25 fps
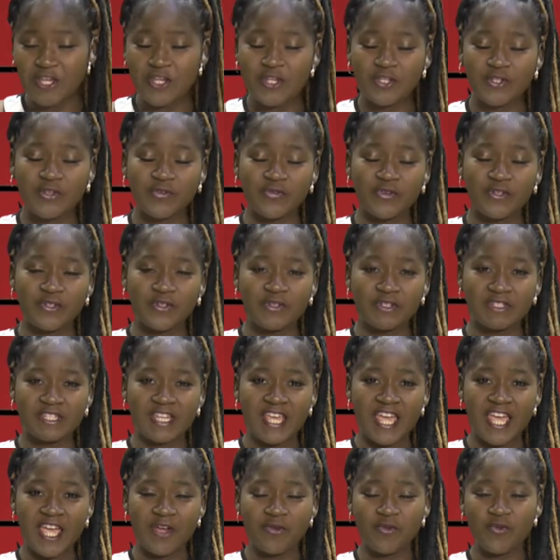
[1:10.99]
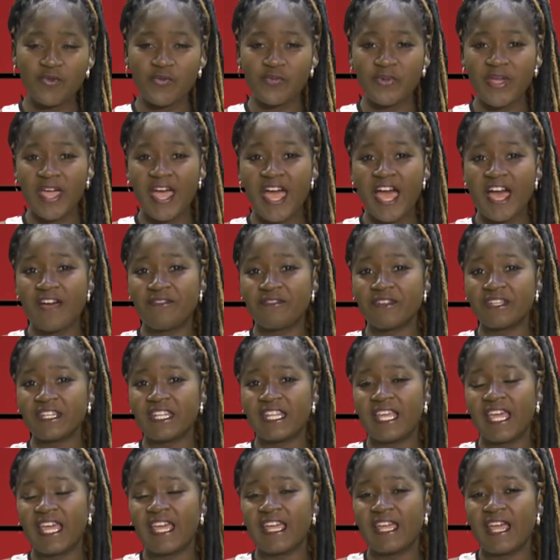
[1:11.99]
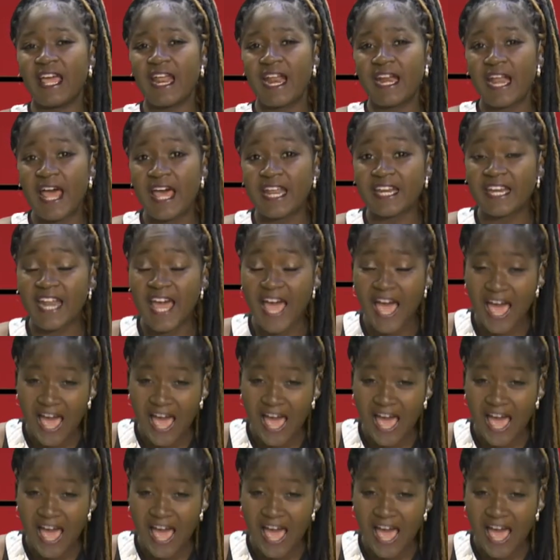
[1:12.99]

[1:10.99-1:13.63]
So for today we'll be having an